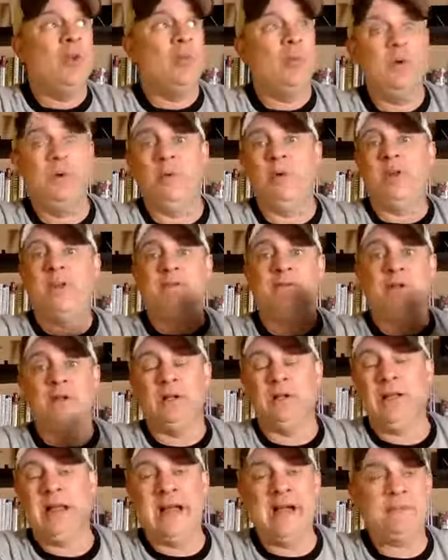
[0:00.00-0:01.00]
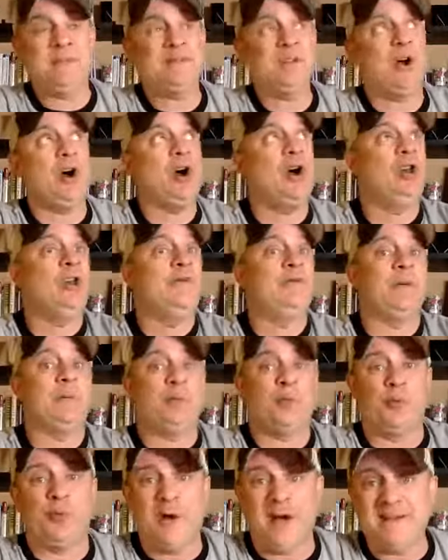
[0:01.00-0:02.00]
We will have collapsed all of
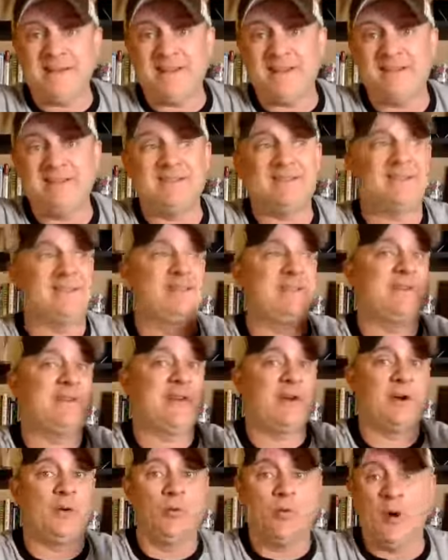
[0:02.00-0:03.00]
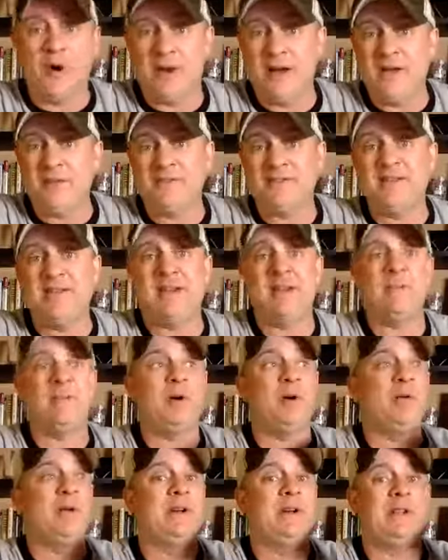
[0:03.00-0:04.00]
the processes, because they've got a warehouse set up
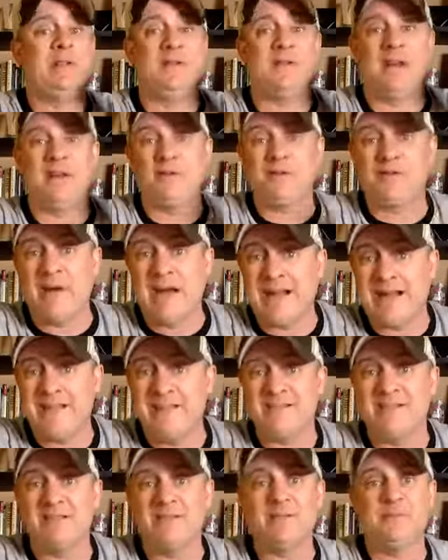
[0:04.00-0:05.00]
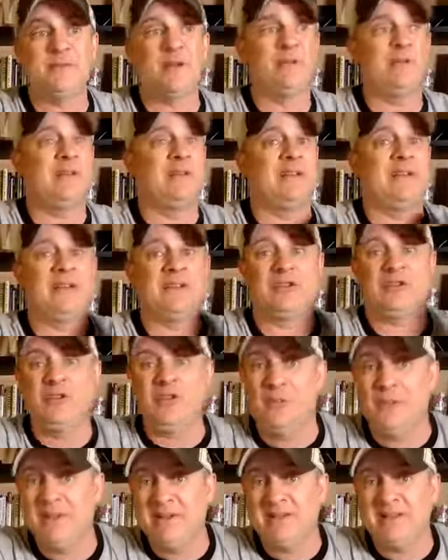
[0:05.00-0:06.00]
already. They've got tracking systems already. They've got
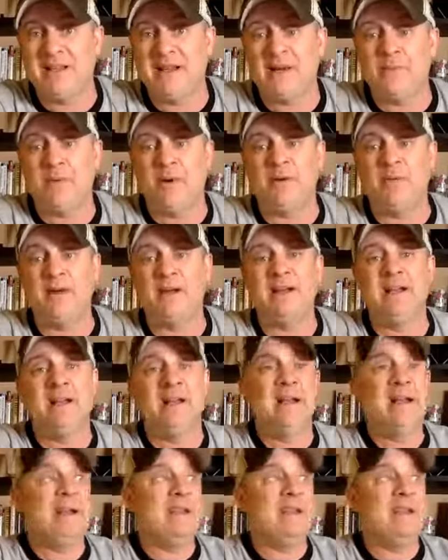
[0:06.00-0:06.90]
shipping set up already.